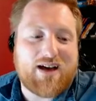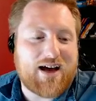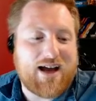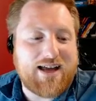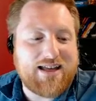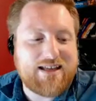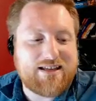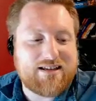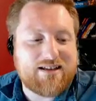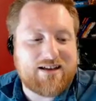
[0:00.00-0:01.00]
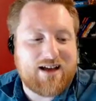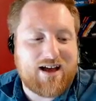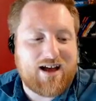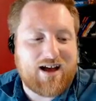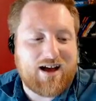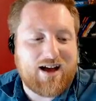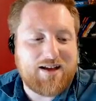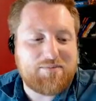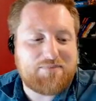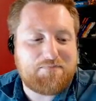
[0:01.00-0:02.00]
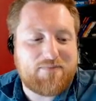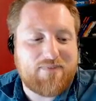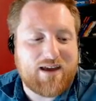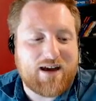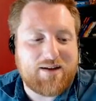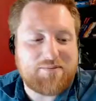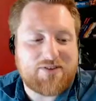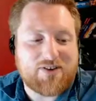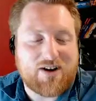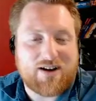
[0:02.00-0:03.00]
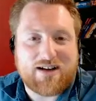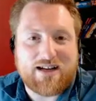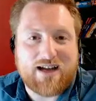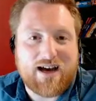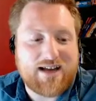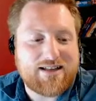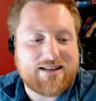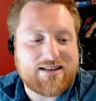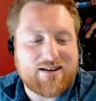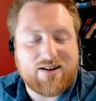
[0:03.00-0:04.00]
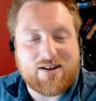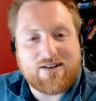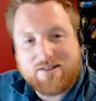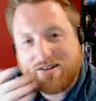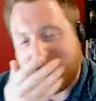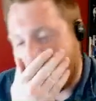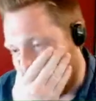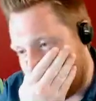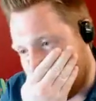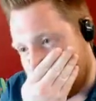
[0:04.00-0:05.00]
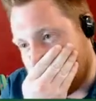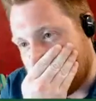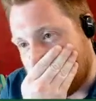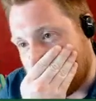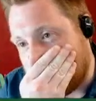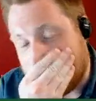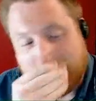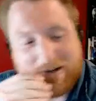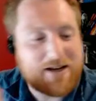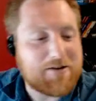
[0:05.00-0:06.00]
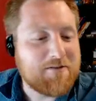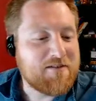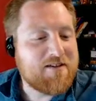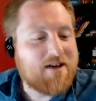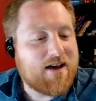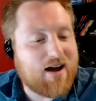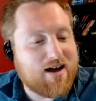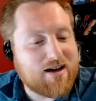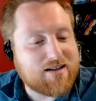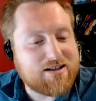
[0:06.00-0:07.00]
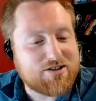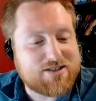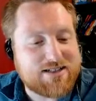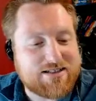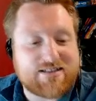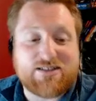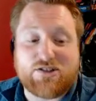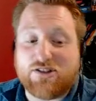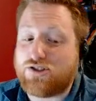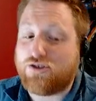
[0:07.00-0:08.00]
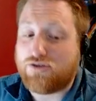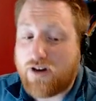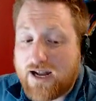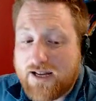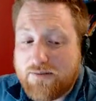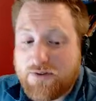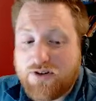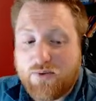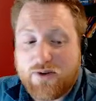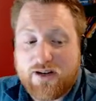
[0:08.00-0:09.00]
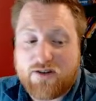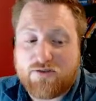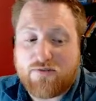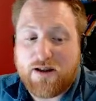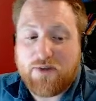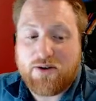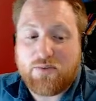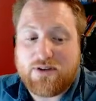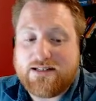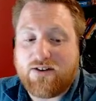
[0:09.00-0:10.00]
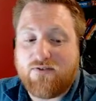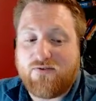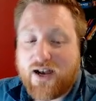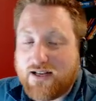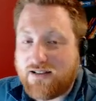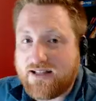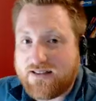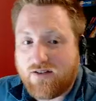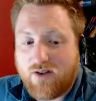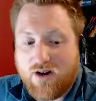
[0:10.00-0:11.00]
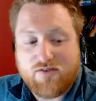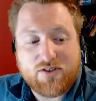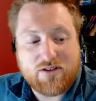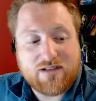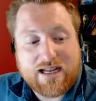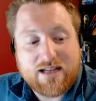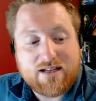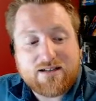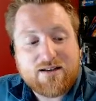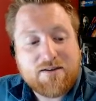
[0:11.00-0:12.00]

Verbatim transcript: I I'm I'm sorry. I oh god, this is so good. Okay. Uh, literacy is a serious crime. No one in her right mind would dare violate the law of the land.